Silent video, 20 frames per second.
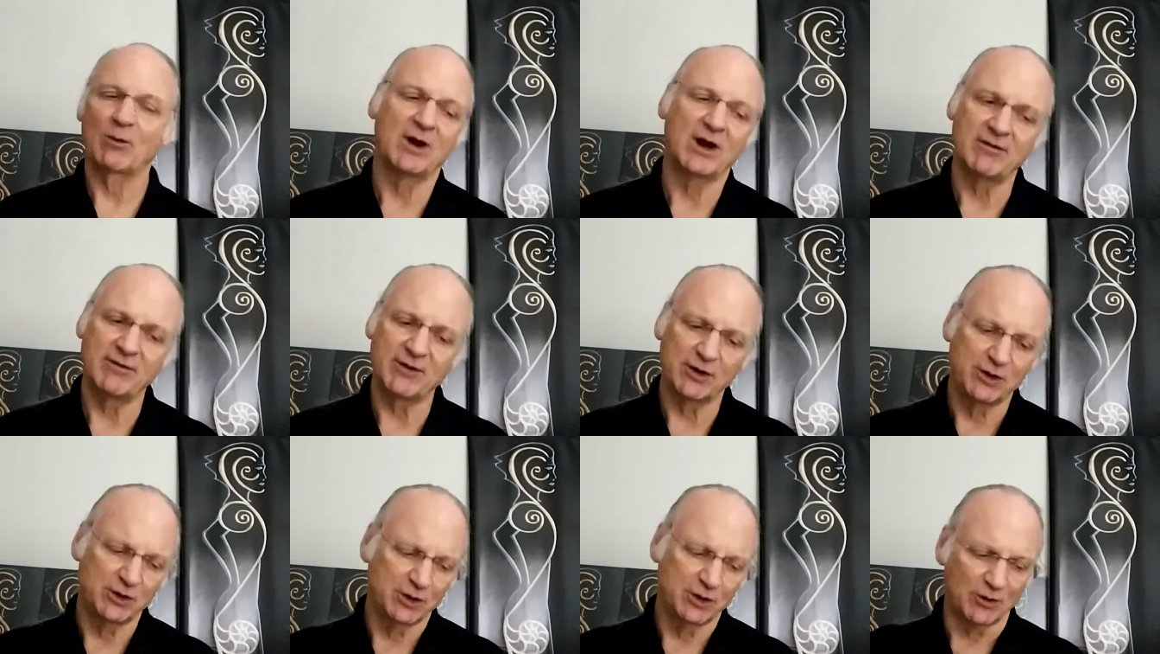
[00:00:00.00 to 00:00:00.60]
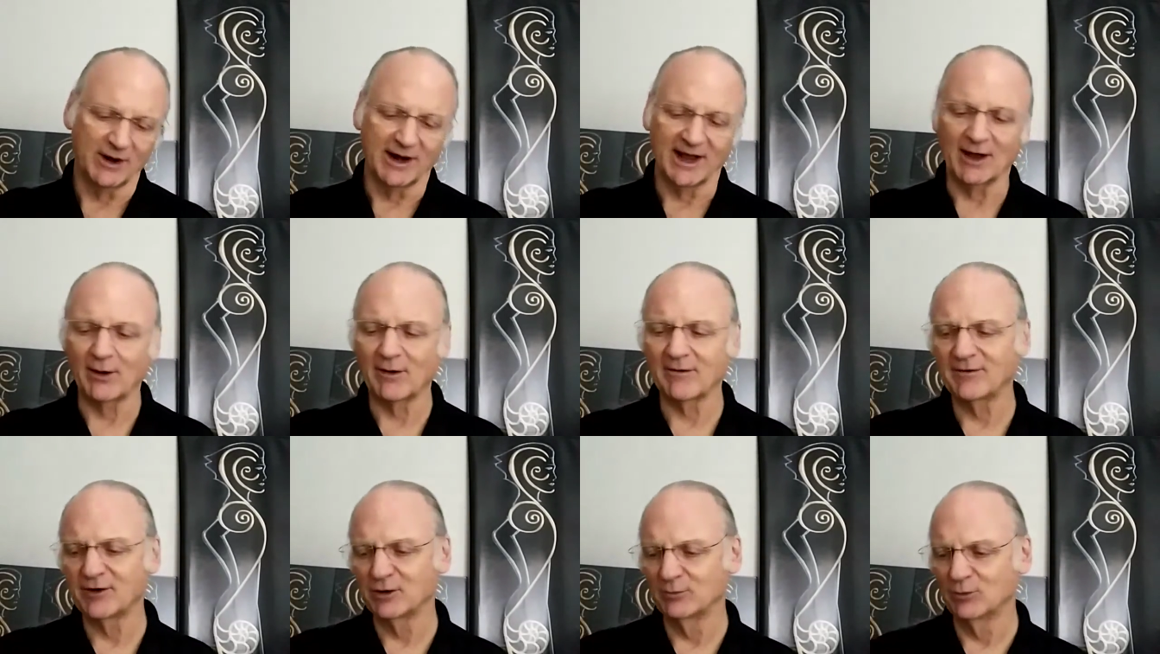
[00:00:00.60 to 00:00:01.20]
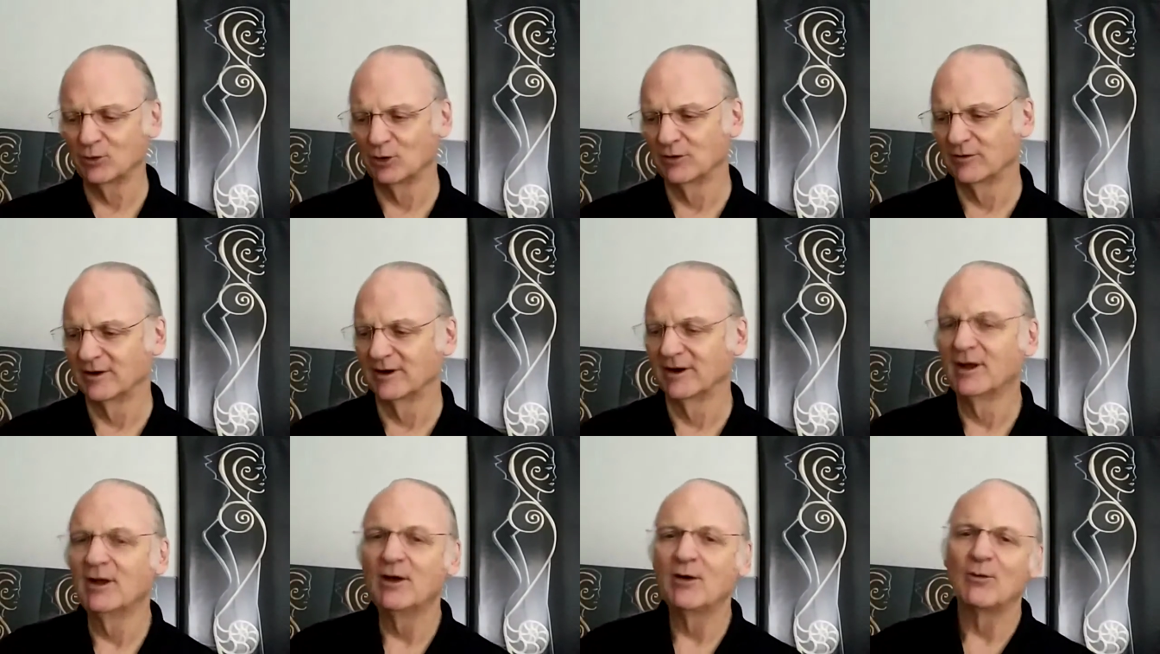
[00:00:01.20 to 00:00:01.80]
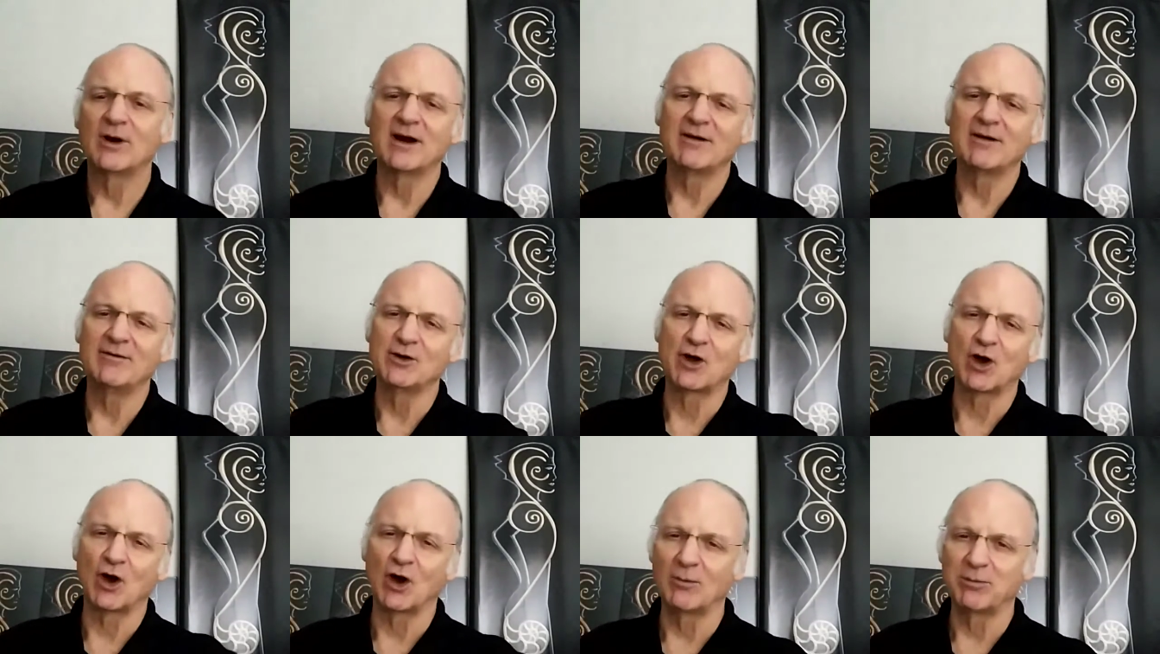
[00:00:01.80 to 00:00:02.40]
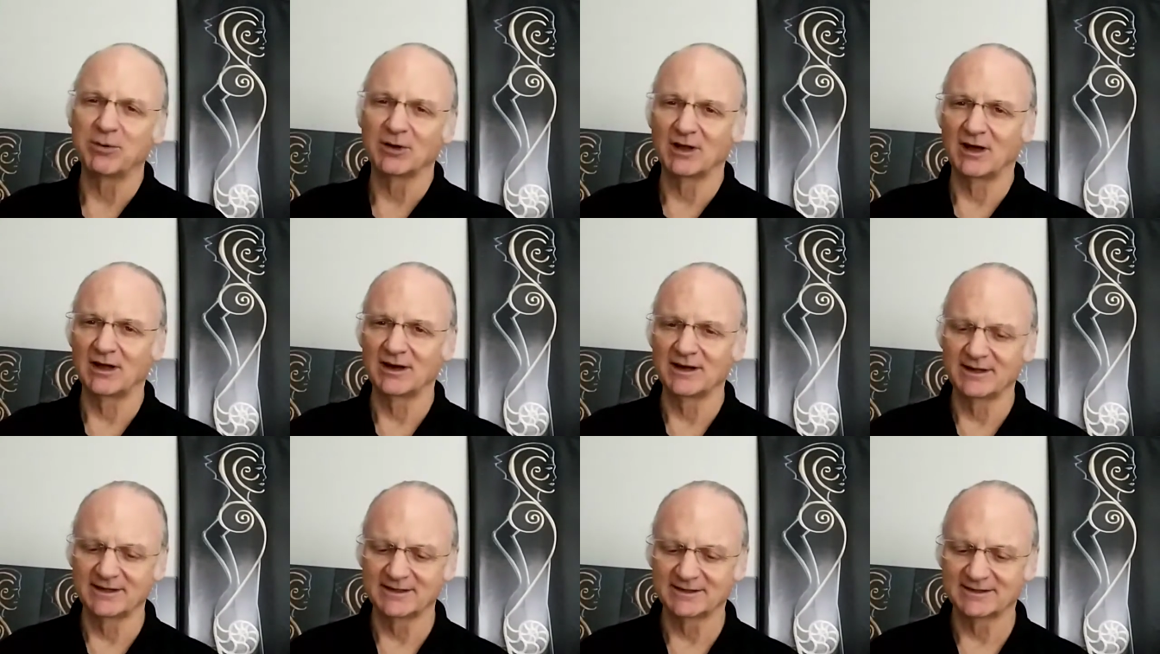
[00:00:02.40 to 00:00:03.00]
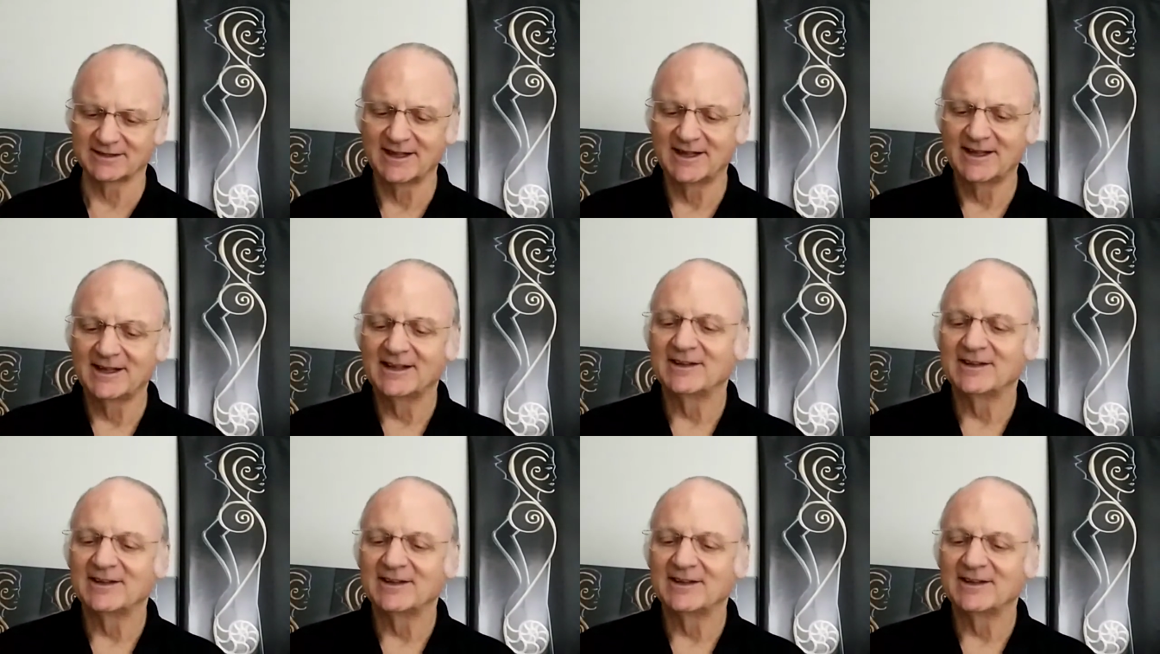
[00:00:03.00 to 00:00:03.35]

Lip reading: Whatever you do and however you move and whatever you call Pilates,